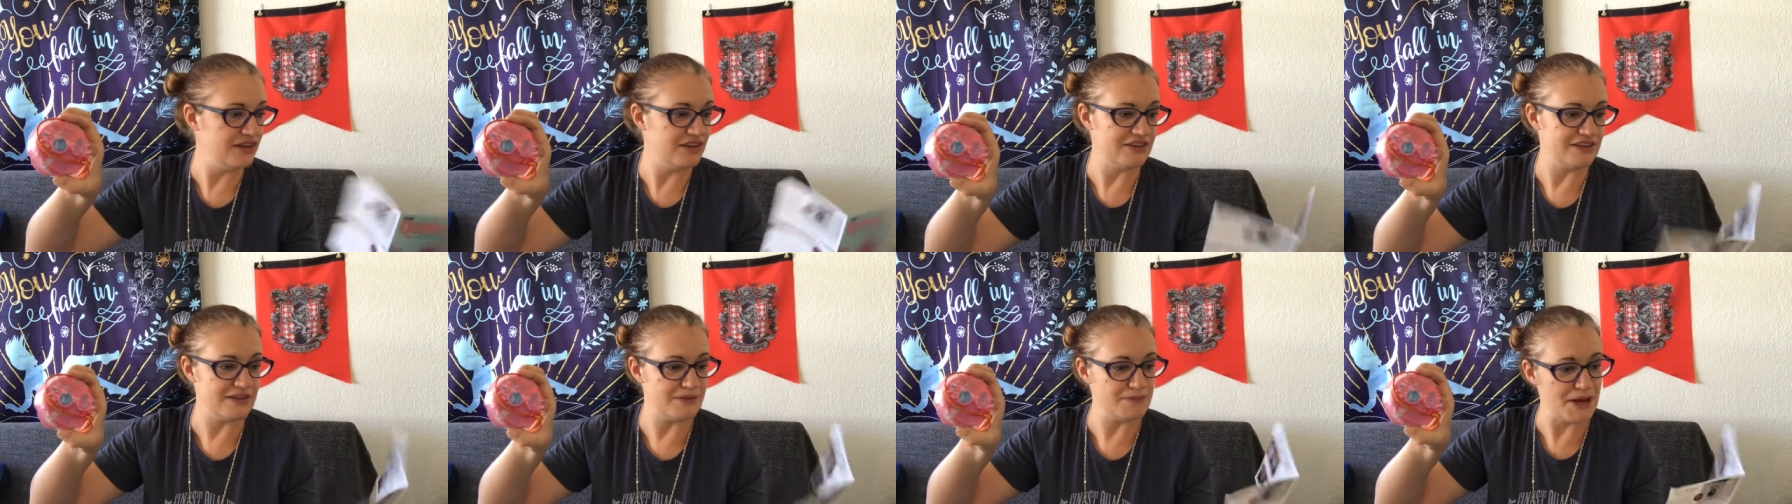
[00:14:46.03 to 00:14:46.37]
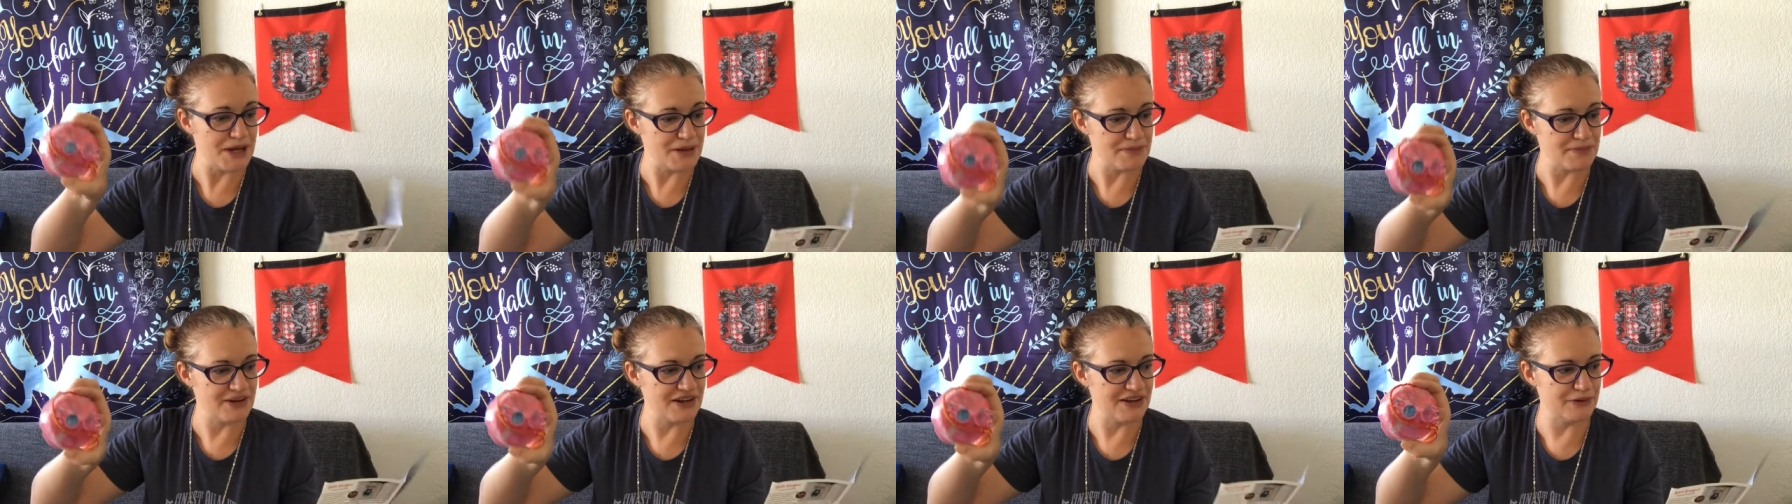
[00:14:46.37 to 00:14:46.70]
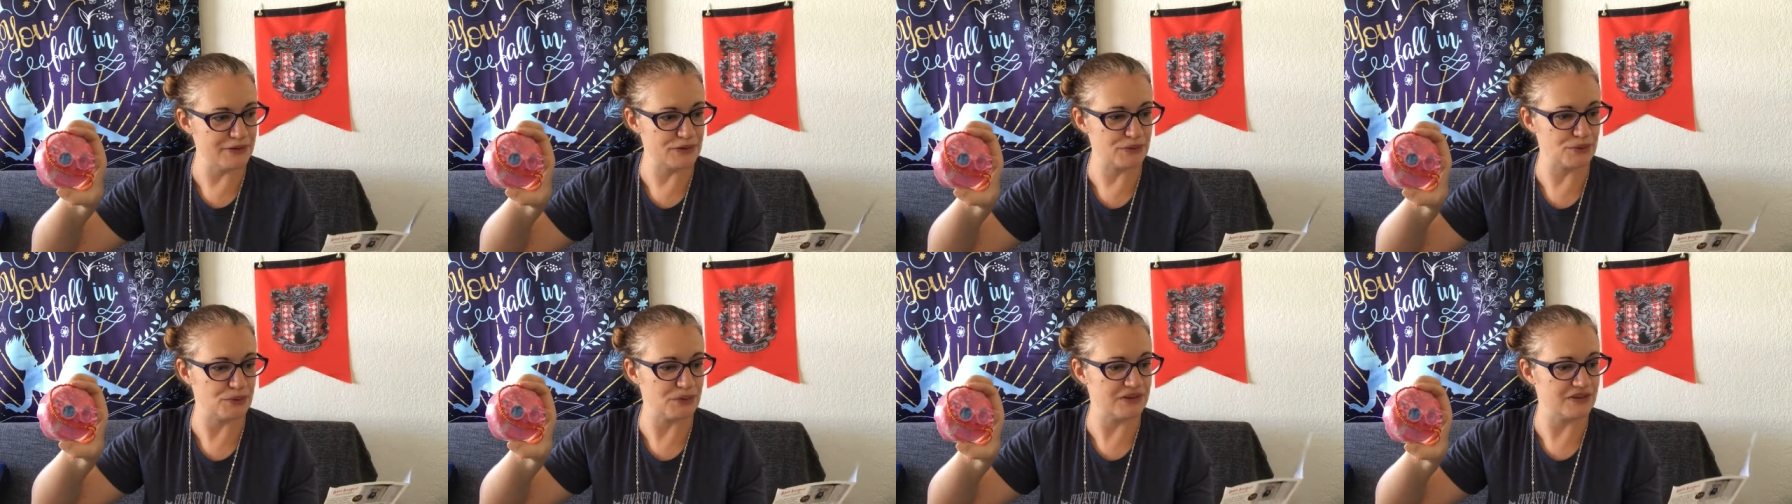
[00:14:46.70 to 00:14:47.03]
The paper
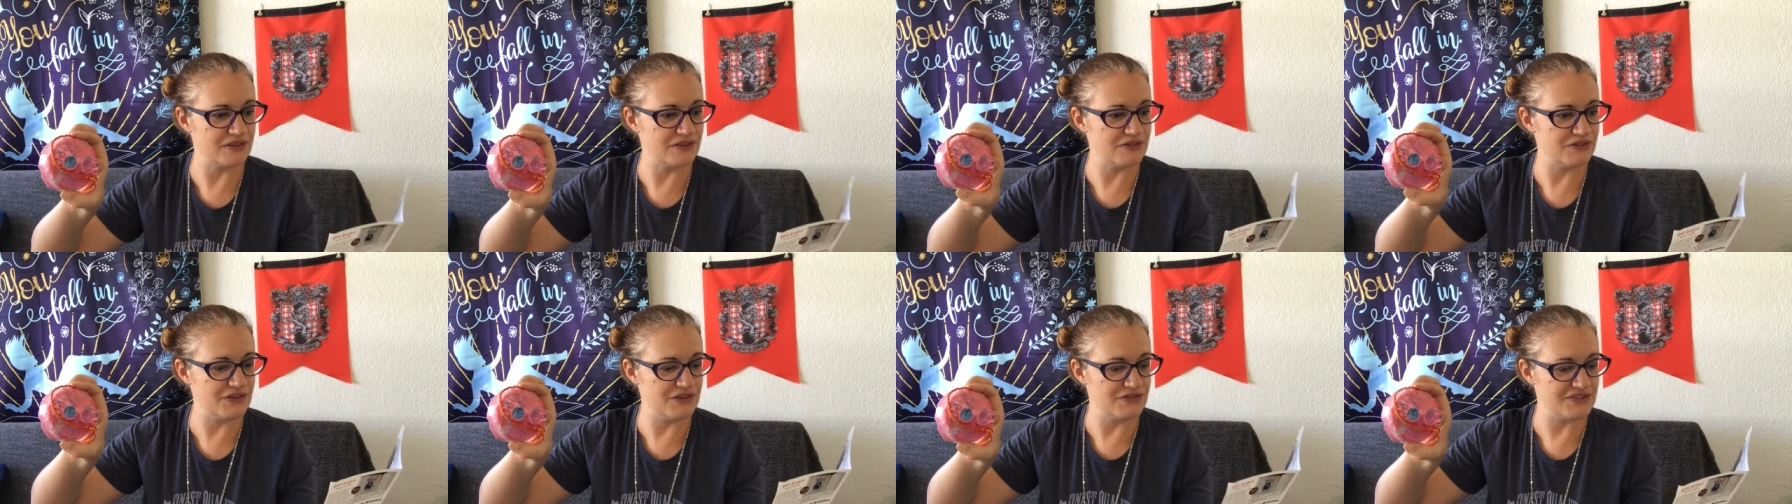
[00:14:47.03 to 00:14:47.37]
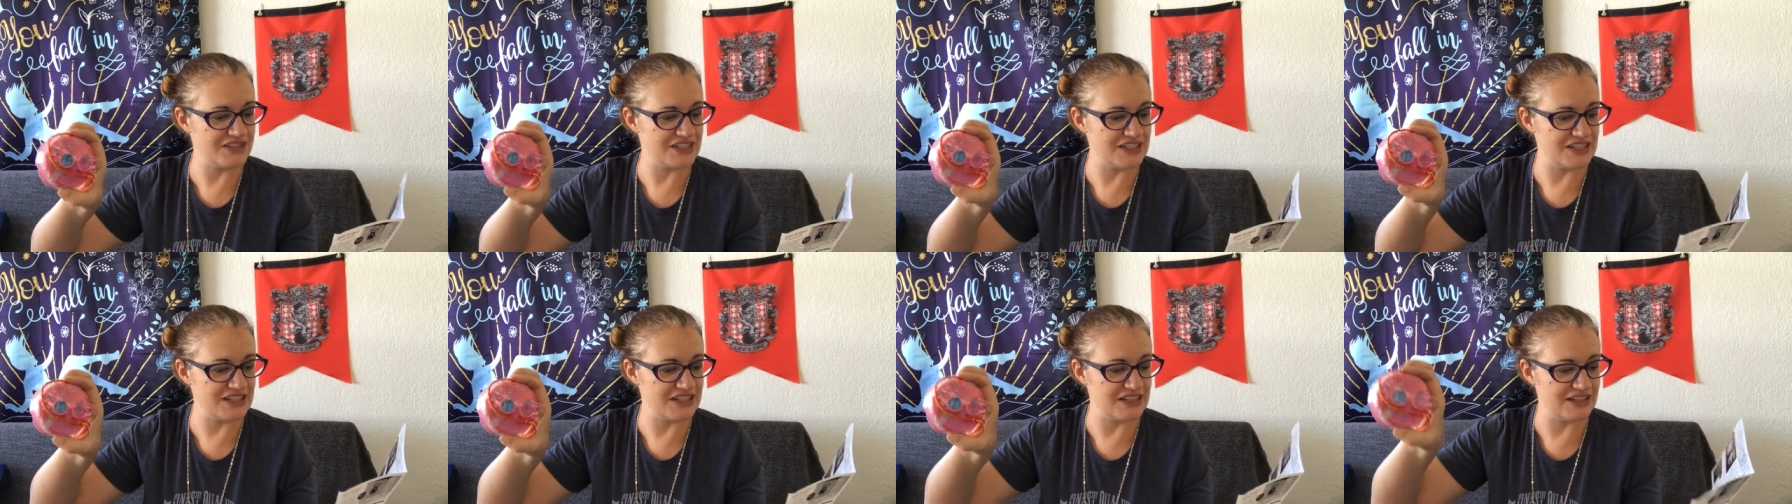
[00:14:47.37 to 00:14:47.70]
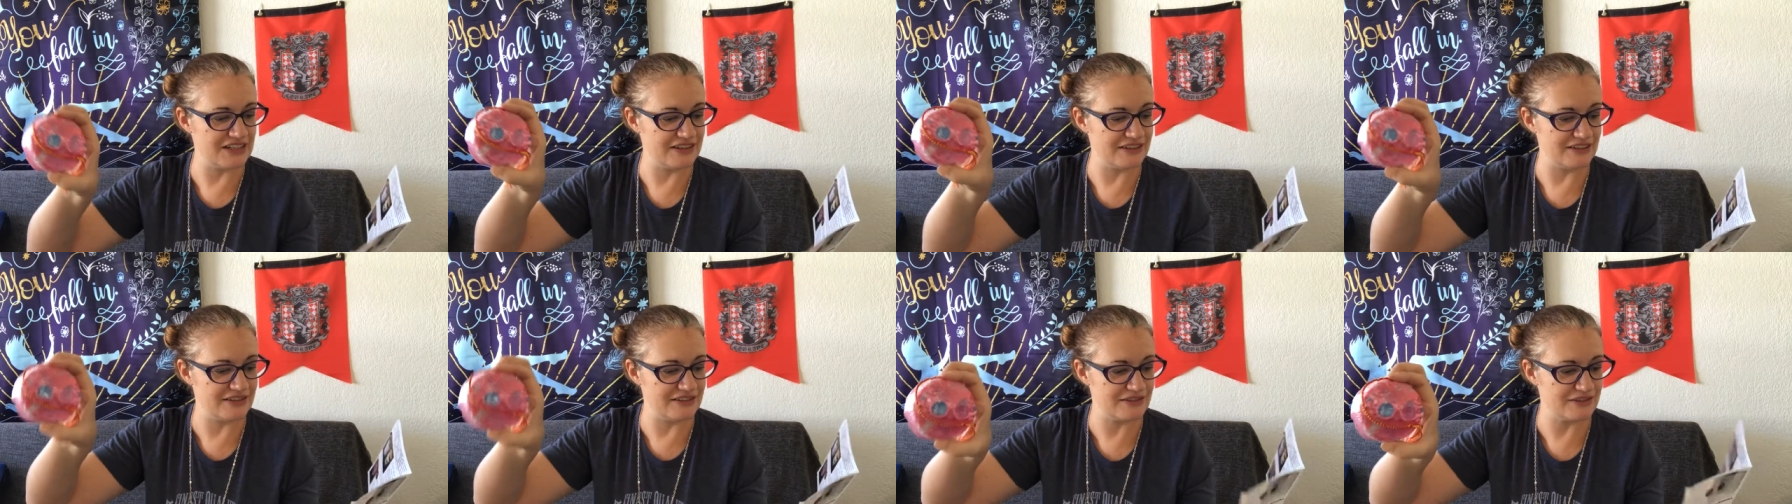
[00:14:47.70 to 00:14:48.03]
doll is worth 15
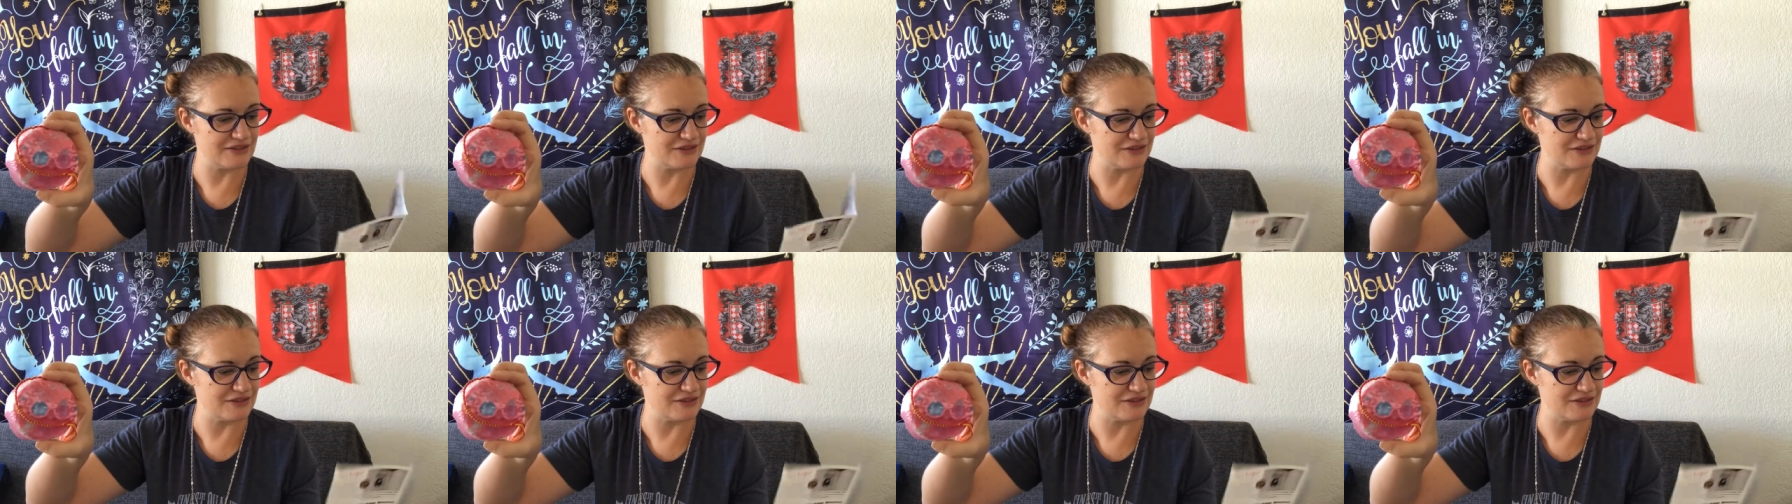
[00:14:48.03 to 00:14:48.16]
and this